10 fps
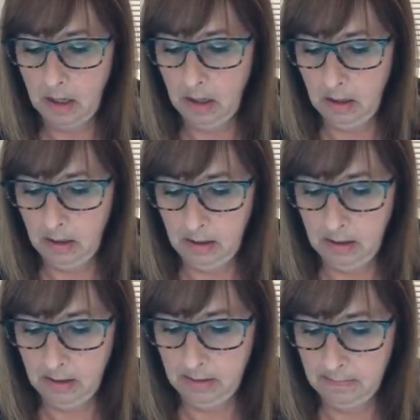
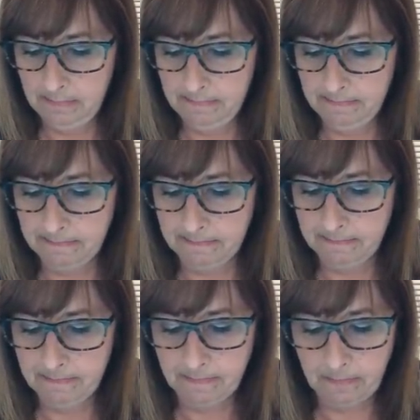Um, hmm,
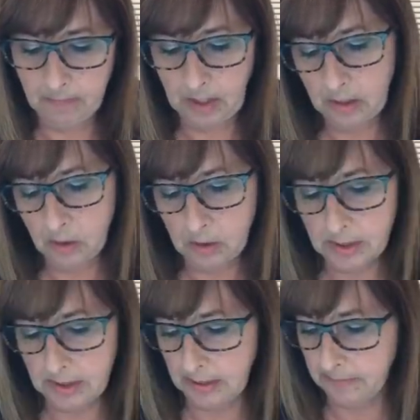
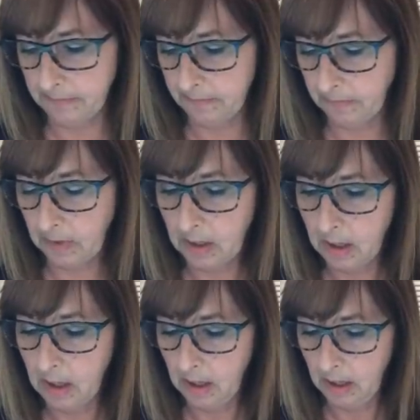interesting.
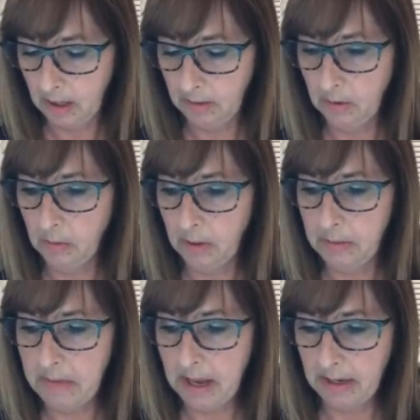I don't know where
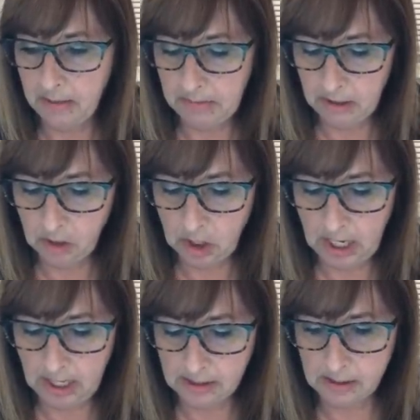I'm at. I'm in a
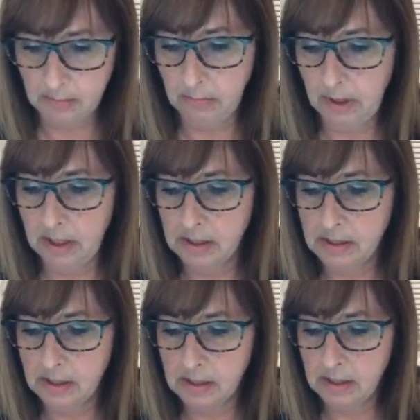chat
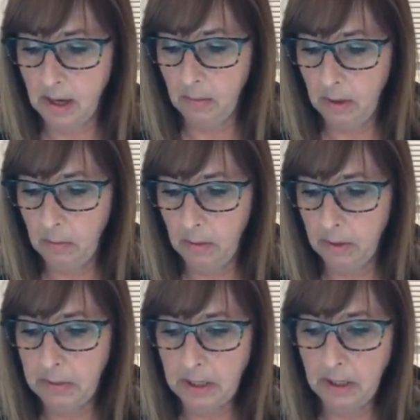someplace. That's not where I want
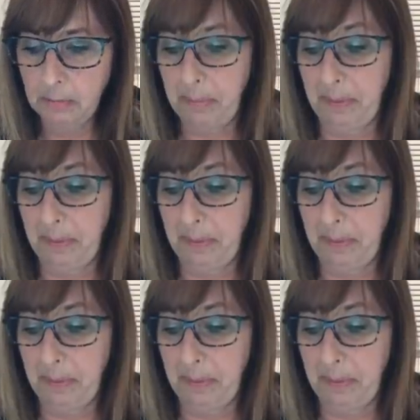to be.